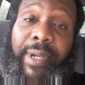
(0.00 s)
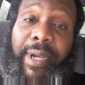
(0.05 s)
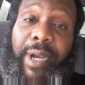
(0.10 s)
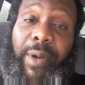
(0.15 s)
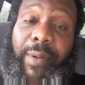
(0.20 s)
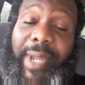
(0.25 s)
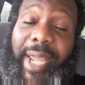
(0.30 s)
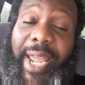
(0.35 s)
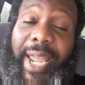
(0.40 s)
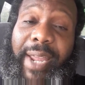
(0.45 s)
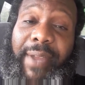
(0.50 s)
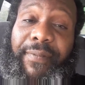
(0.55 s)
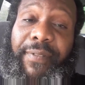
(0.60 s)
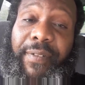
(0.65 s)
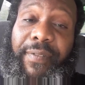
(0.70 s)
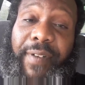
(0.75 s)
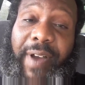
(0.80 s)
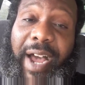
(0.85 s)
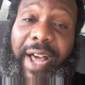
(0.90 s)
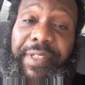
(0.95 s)
Okay, for
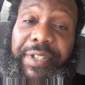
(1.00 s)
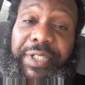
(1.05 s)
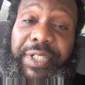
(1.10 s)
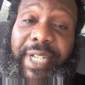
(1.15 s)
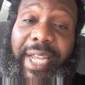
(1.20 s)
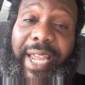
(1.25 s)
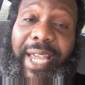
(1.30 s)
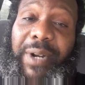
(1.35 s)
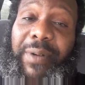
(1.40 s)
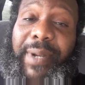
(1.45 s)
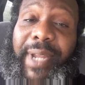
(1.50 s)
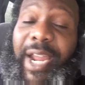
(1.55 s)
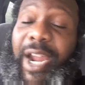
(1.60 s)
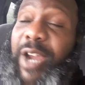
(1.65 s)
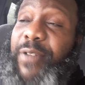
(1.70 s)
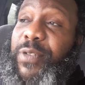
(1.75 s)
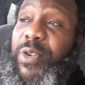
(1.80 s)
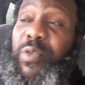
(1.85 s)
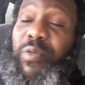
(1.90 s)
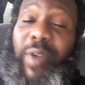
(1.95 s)
Father's Day. I don't care
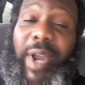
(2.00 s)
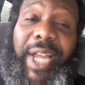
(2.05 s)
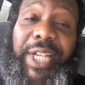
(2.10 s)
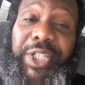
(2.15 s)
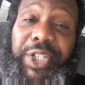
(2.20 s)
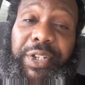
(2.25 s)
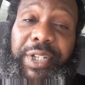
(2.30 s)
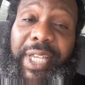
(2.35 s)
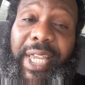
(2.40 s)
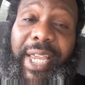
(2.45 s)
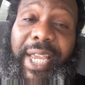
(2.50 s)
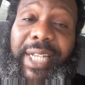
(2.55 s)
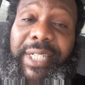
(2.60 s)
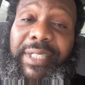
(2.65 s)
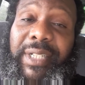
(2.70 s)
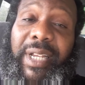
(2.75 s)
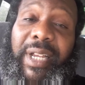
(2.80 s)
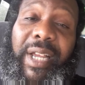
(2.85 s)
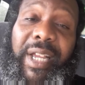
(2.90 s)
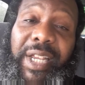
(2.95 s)
if you raised your
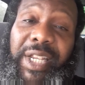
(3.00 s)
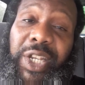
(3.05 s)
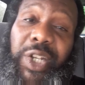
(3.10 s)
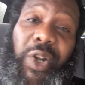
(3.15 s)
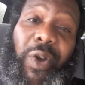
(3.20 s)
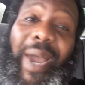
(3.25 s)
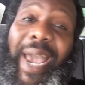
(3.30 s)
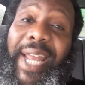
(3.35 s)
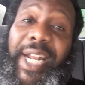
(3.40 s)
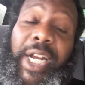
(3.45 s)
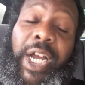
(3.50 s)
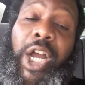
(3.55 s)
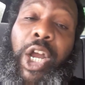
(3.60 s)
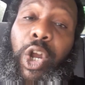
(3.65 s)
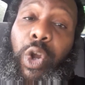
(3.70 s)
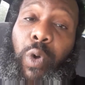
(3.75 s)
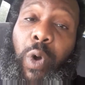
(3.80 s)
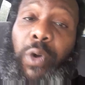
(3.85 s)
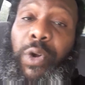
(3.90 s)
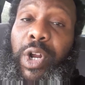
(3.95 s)
kids, had a
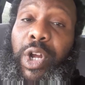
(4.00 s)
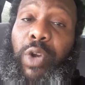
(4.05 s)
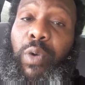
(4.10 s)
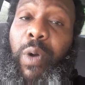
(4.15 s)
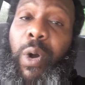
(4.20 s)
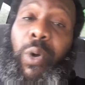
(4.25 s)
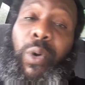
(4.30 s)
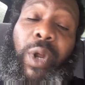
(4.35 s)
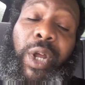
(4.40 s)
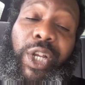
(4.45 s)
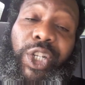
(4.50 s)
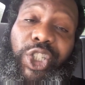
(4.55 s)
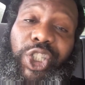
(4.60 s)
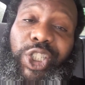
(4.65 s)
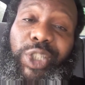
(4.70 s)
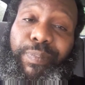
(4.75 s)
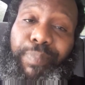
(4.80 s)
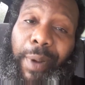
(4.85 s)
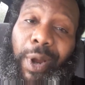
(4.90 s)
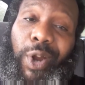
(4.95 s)
quote-unquote
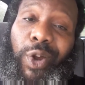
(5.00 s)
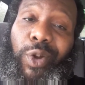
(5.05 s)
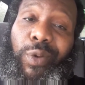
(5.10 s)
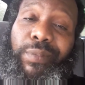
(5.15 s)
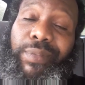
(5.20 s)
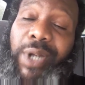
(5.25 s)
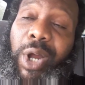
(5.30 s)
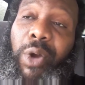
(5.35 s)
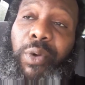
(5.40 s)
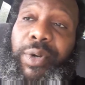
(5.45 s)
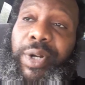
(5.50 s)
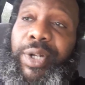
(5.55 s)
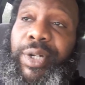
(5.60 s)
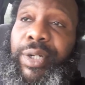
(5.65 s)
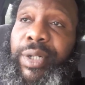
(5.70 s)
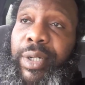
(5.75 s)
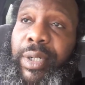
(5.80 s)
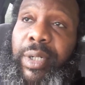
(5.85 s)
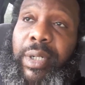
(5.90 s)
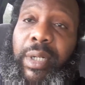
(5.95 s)
sperm donor.
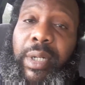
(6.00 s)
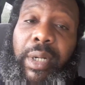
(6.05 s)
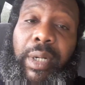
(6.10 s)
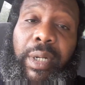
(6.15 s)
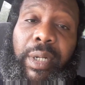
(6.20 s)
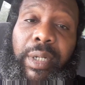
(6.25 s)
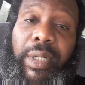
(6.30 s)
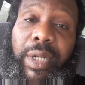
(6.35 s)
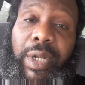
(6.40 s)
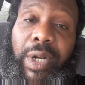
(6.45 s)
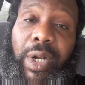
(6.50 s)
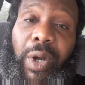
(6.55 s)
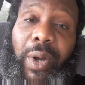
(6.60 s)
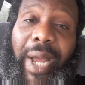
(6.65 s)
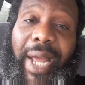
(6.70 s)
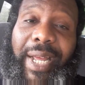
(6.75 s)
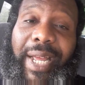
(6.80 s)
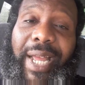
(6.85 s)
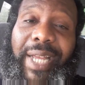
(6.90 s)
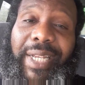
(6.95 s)

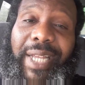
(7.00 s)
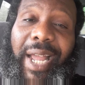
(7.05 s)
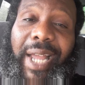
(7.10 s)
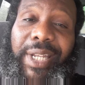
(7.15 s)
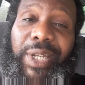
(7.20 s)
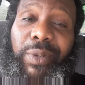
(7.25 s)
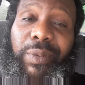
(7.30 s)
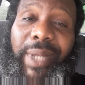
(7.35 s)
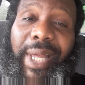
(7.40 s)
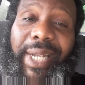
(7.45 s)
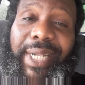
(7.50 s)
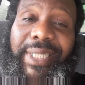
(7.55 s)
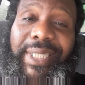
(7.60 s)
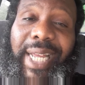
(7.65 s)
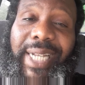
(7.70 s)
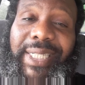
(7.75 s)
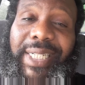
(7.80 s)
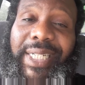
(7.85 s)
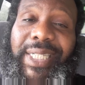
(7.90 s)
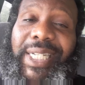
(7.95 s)
How you ladies
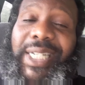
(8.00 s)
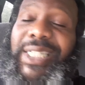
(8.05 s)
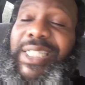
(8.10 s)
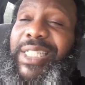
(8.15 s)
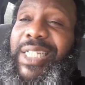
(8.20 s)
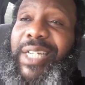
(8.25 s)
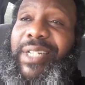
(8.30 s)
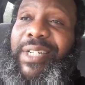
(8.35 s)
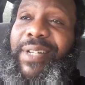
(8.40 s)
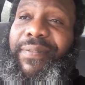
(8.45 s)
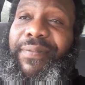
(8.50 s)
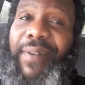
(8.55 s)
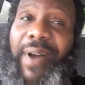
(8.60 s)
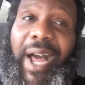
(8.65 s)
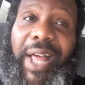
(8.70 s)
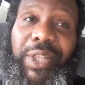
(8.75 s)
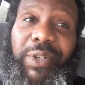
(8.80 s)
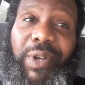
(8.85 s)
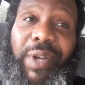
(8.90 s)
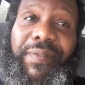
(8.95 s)
like to diss the
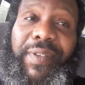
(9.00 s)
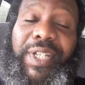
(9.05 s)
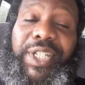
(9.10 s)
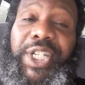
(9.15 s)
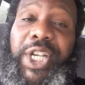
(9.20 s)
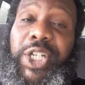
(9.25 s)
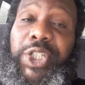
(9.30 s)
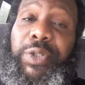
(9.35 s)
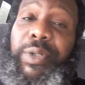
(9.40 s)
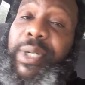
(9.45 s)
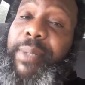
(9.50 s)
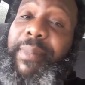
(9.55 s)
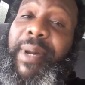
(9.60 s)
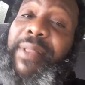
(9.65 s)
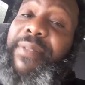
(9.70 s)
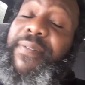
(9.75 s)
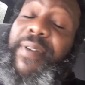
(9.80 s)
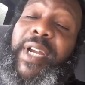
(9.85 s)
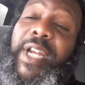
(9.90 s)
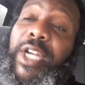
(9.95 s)
father of your children, the
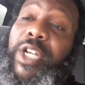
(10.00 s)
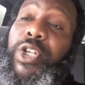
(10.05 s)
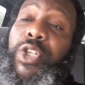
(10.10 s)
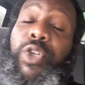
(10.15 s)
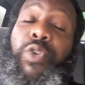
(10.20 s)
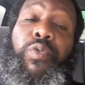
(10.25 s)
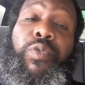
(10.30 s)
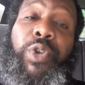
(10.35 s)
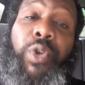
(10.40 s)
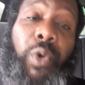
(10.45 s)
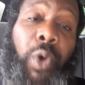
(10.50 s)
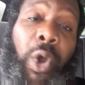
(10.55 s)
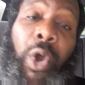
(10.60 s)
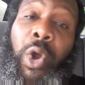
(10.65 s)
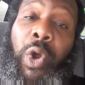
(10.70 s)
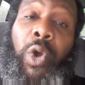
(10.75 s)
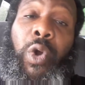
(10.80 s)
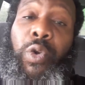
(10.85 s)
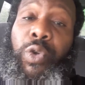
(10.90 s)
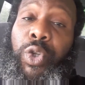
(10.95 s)
motherfucker who
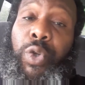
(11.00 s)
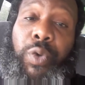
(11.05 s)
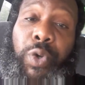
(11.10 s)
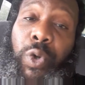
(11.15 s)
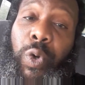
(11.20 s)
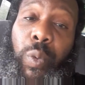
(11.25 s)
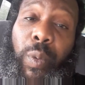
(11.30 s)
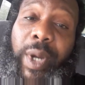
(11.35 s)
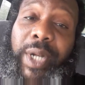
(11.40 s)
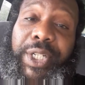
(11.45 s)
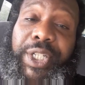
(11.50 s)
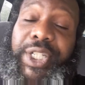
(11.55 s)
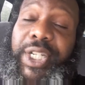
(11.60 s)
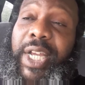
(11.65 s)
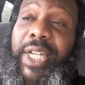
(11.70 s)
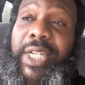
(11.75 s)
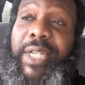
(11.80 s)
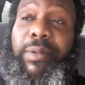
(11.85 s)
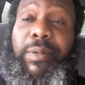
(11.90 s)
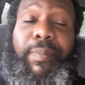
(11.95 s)
you knew wasn't
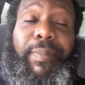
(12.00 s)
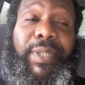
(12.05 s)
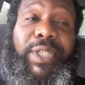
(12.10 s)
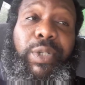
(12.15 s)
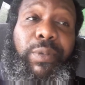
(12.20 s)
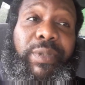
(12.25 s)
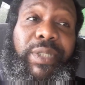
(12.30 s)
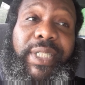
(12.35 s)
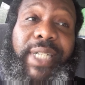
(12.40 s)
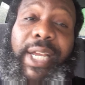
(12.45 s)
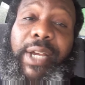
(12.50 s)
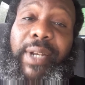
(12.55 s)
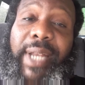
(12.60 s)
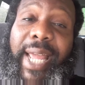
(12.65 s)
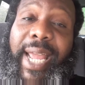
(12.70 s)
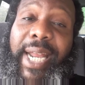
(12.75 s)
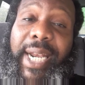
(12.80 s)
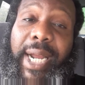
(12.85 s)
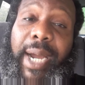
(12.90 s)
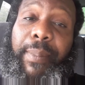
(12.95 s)
shit, but you was still
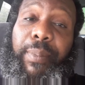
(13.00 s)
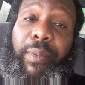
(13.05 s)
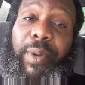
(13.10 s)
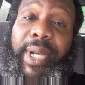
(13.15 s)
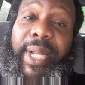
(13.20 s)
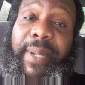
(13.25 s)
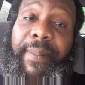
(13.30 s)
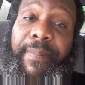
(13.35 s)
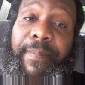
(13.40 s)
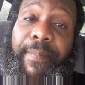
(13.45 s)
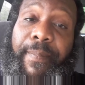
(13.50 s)
laying up with him.